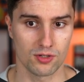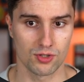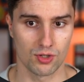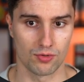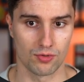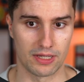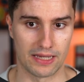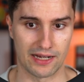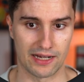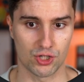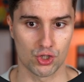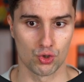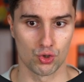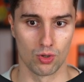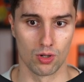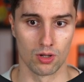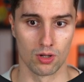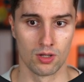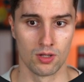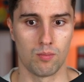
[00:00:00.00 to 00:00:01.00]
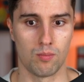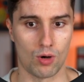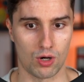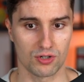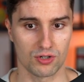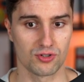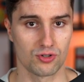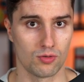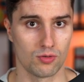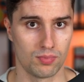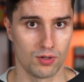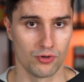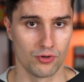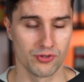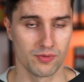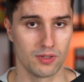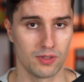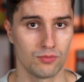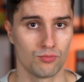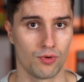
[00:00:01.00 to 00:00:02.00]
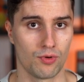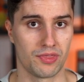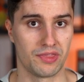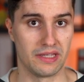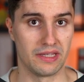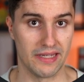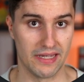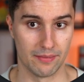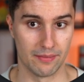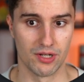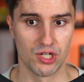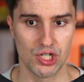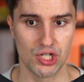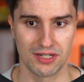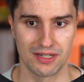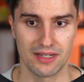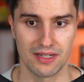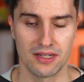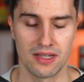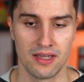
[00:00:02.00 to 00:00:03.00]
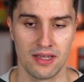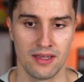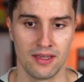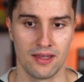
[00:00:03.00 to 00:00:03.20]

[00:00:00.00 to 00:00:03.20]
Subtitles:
so the actual box composable with the image in it.